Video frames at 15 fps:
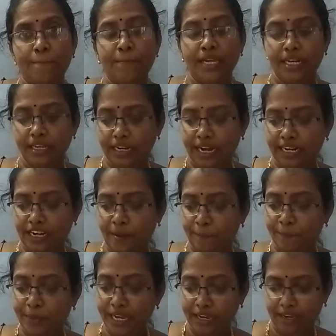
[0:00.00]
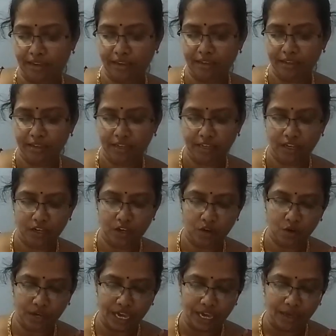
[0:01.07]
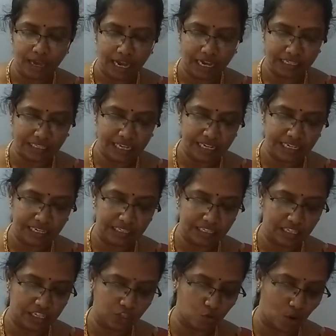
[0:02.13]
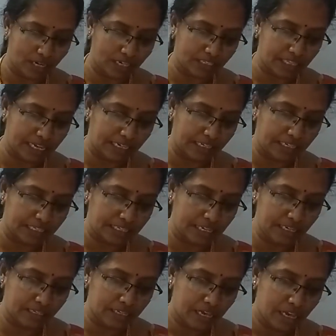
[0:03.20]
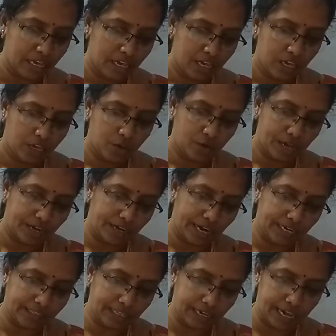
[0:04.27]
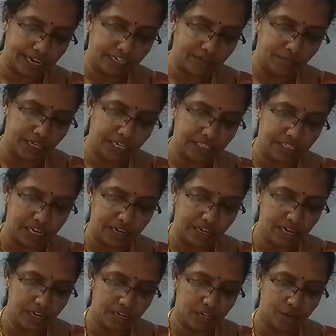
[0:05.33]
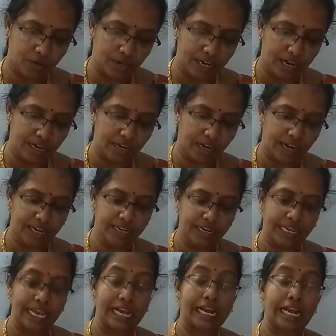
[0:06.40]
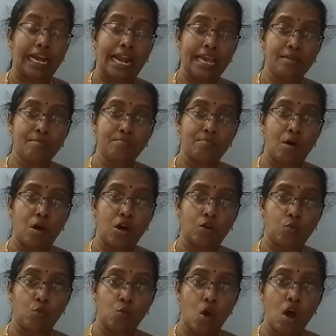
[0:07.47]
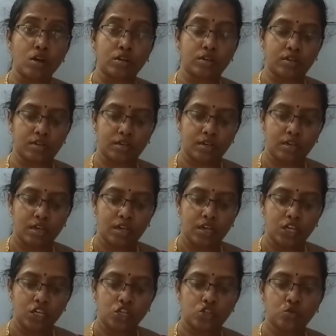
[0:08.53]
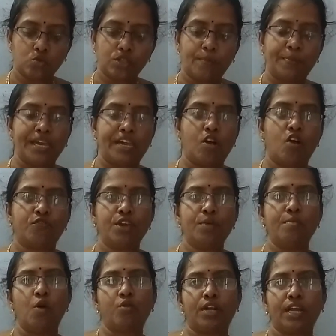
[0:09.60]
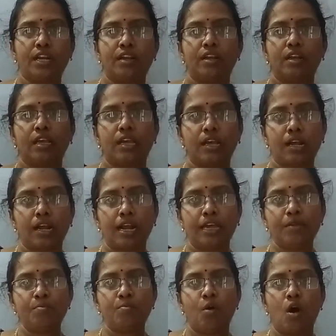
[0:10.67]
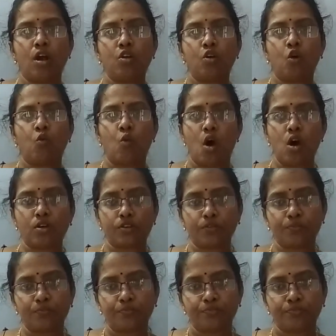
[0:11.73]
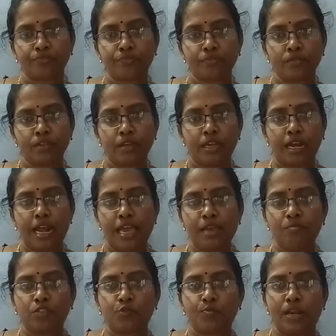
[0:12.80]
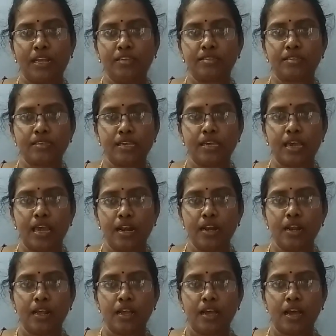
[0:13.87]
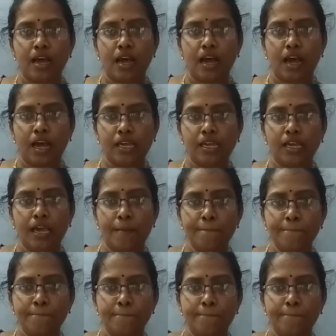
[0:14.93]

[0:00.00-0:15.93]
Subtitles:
Meaning write it peak. Okay, ascent in the sense, what is that in the sense? You can write the correct meaning, children. You can underline a climb or walk to the peak of a mountain. A climb or walk. Climb spelling C-L-I-M-B.